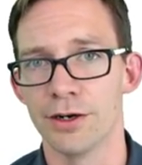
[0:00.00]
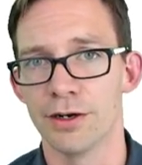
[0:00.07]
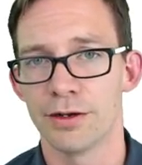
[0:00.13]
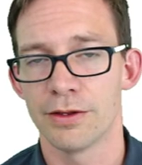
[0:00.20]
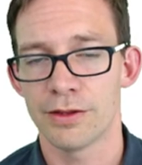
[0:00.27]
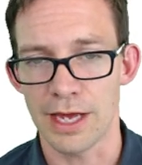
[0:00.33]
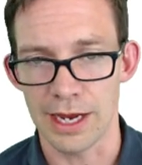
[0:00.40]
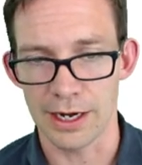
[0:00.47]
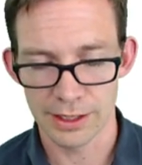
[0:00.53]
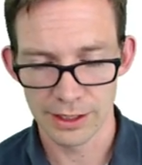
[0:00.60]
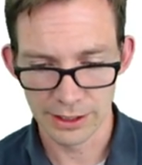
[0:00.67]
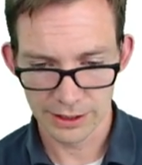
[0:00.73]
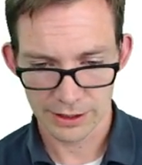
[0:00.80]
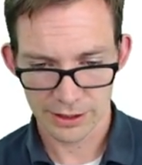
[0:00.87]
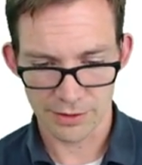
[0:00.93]
that
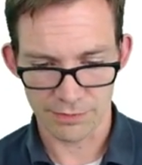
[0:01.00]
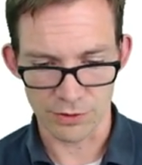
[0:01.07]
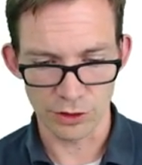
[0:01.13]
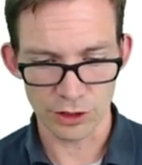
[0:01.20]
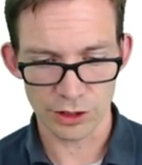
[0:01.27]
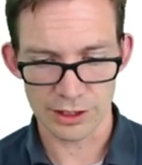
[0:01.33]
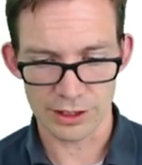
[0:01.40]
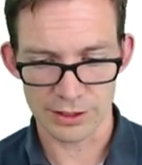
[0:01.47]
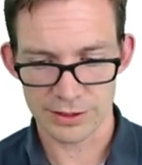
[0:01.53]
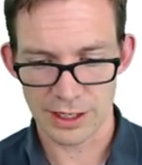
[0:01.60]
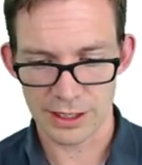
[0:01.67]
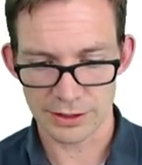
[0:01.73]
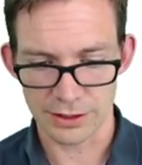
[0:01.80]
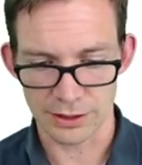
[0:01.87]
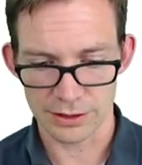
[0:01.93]
if you look at the
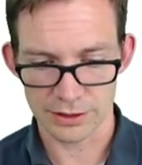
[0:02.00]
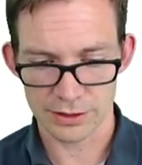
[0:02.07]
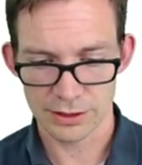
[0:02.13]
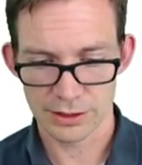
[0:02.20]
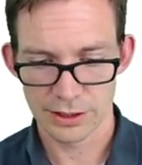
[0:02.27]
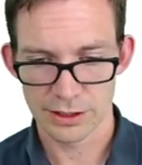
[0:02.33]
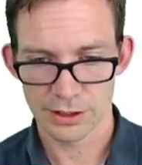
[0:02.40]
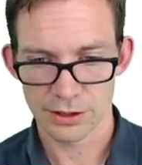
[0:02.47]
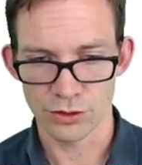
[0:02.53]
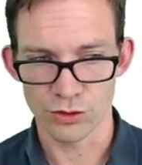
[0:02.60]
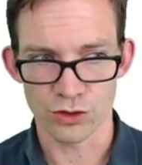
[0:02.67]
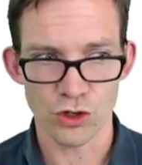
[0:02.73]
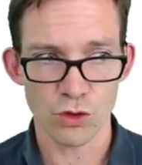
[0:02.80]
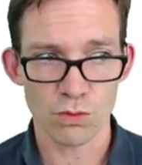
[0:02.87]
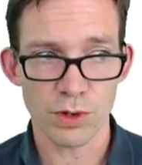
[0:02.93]
sentence, there's
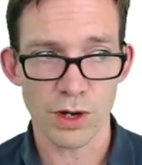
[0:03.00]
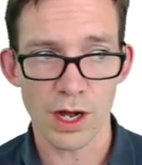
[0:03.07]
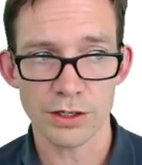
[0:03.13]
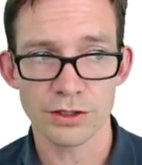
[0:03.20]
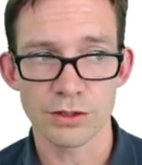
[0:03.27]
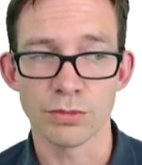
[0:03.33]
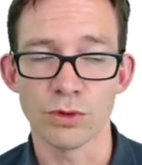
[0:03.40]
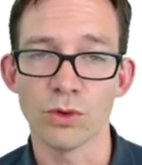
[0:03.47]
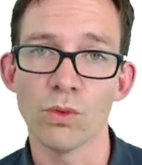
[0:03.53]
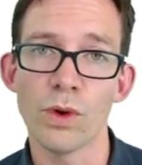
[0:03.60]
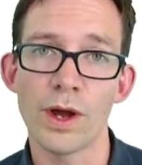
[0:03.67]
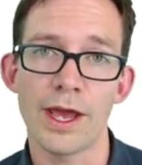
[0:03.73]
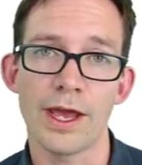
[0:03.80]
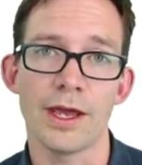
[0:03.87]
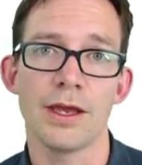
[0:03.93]
no possible
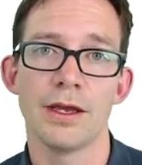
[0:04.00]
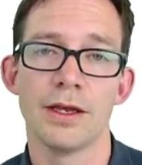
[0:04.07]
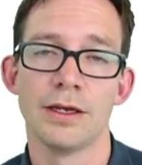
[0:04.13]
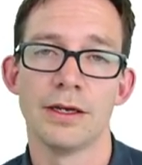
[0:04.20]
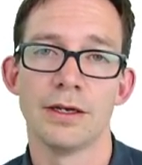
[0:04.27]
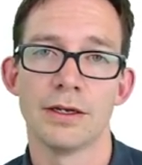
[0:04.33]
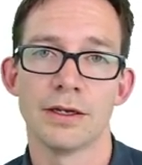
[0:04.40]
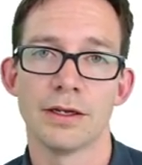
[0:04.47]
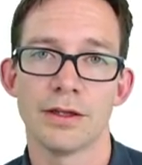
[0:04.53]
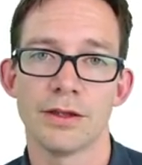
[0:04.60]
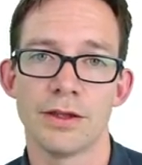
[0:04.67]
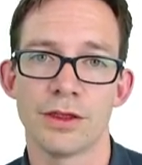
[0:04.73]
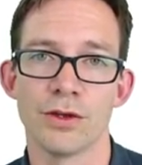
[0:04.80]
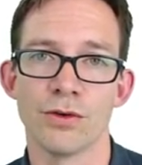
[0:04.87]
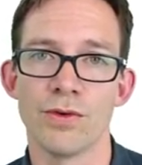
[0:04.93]
way that
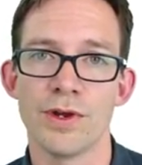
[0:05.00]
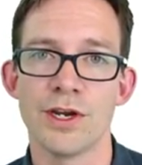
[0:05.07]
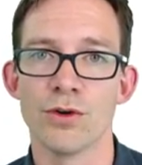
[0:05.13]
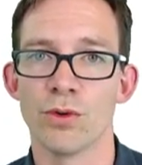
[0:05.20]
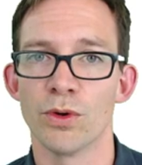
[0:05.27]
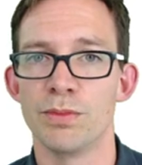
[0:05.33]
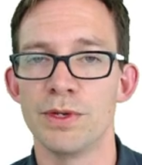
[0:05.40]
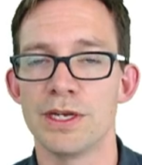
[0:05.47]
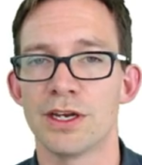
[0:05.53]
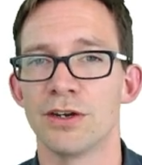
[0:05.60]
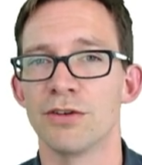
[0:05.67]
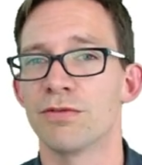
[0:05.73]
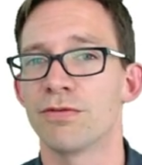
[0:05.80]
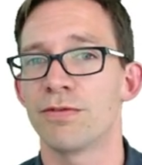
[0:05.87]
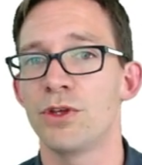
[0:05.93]
the reader would be
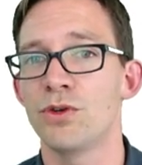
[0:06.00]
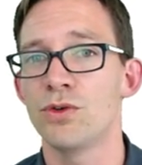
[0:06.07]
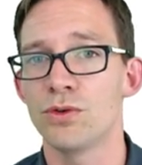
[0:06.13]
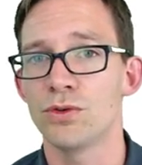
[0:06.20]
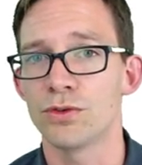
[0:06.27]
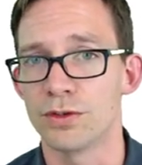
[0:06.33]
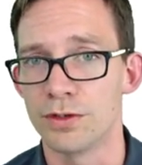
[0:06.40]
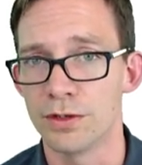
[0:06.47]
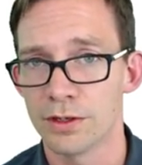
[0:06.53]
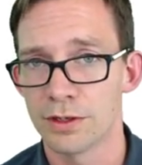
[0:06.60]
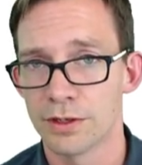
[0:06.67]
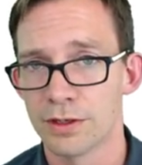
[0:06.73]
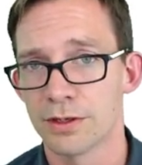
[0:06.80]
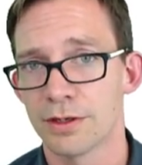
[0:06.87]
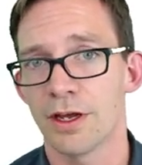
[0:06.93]
confused
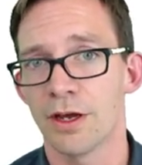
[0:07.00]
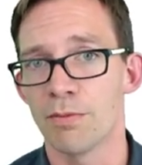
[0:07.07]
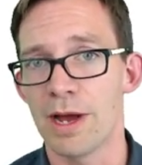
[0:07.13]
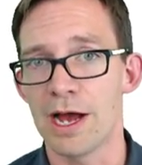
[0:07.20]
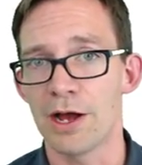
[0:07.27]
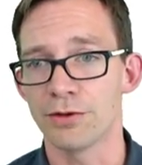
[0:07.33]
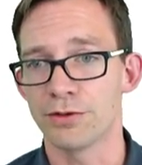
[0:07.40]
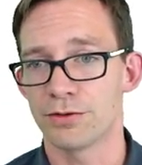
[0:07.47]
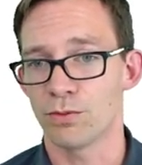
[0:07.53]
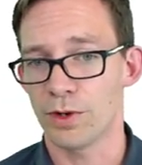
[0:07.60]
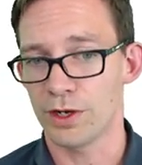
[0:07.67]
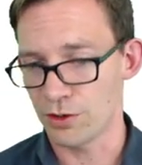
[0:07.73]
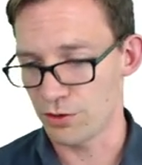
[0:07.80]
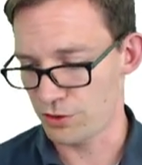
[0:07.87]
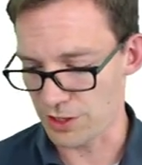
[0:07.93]
about what
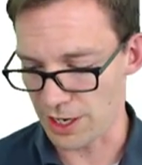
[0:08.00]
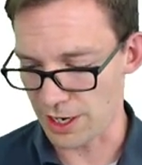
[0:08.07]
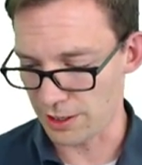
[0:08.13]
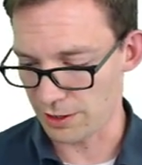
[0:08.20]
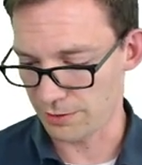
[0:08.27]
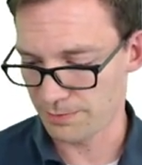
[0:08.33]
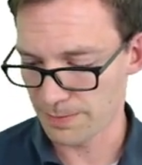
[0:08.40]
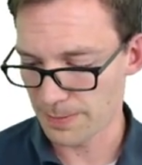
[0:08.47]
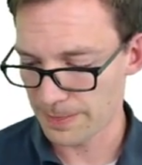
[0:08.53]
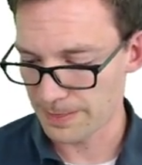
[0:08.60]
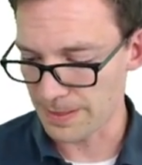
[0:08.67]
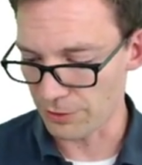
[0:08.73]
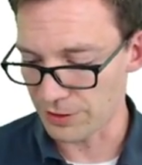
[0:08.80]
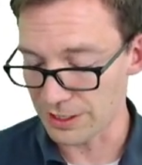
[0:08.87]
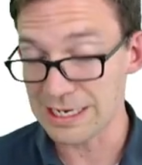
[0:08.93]
you're saying. Now,
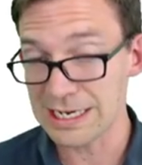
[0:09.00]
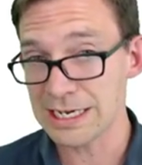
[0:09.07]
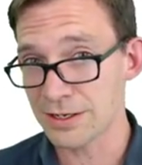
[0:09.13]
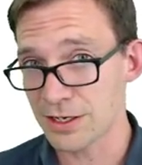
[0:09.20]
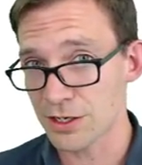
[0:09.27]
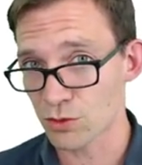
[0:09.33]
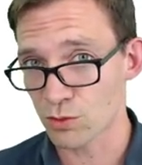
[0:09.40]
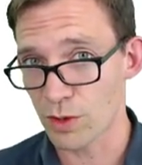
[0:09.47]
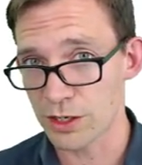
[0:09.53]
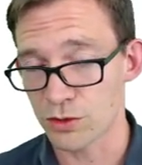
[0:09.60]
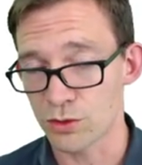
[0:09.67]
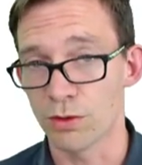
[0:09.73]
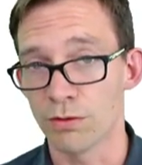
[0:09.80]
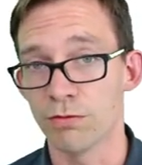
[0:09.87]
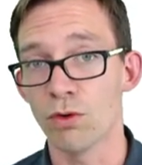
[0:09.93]
the easiest way to
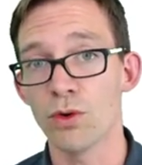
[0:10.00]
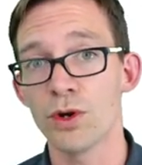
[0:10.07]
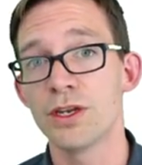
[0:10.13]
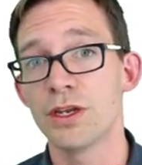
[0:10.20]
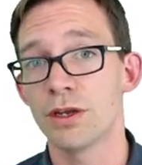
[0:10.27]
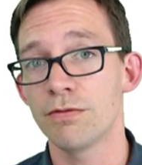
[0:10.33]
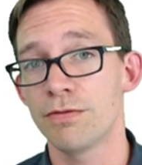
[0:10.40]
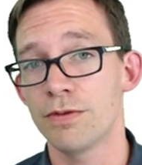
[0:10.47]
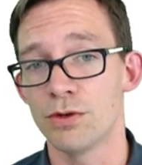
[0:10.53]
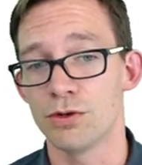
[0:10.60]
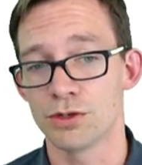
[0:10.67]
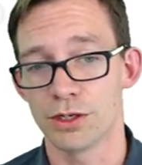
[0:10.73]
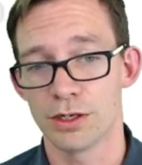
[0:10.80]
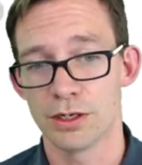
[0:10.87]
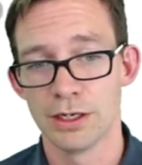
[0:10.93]
avoid
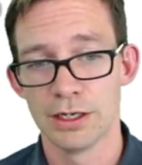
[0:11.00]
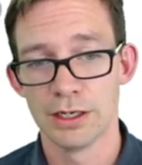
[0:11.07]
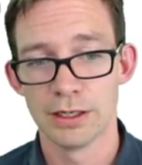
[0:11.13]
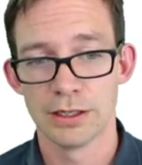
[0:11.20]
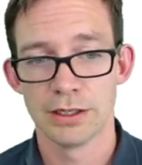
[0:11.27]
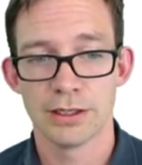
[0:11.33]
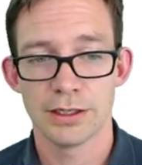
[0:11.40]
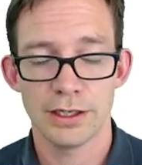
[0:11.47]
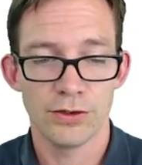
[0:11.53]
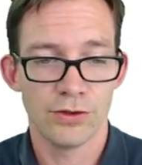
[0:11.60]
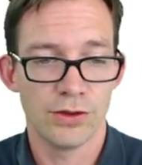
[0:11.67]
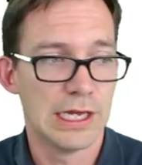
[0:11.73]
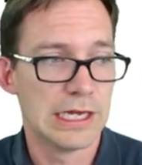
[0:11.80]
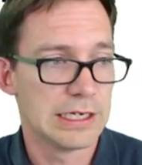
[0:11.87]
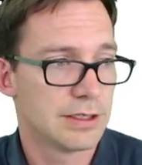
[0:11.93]
confusion is
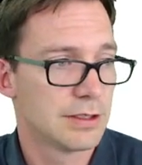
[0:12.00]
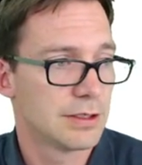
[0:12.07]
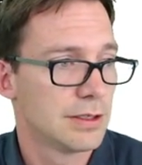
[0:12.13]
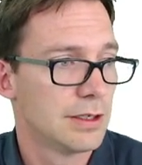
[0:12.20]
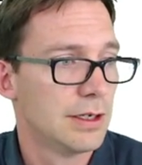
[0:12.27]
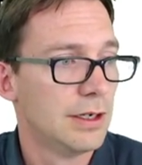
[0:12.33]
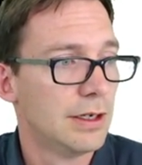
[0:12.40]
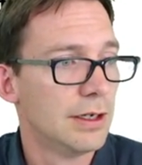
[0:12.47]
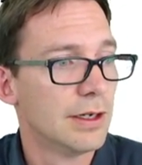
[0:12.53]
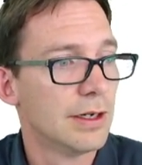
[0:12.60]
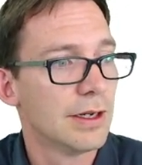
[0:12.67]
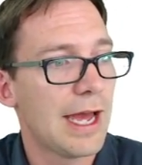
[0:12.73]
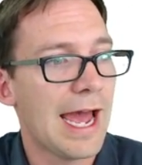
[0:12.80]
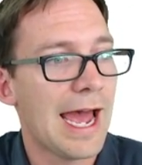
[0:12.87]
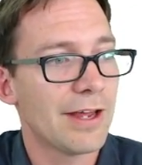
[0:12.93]
this.
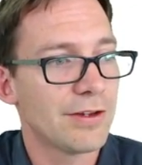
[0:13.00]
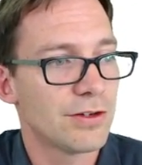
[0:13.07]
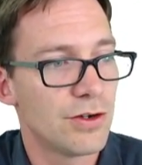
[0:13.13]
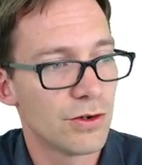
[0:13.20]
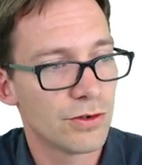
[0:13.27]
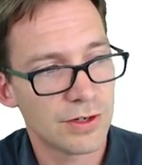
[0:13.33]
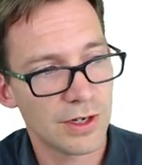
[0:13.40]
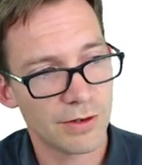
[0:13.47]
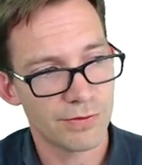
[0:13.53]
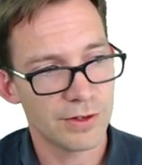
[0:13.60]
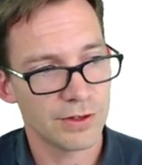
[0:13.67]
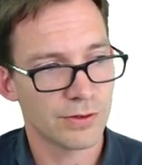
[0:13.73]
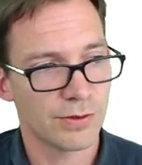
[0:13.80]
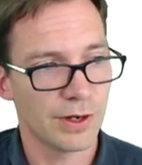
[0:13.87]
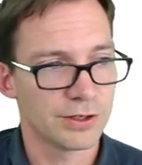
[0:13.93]
Ask yourself this
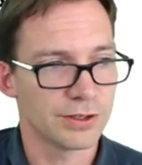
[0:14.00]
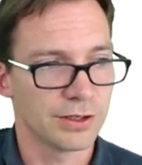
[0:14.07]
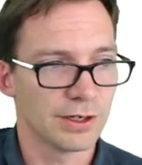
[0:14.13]
question.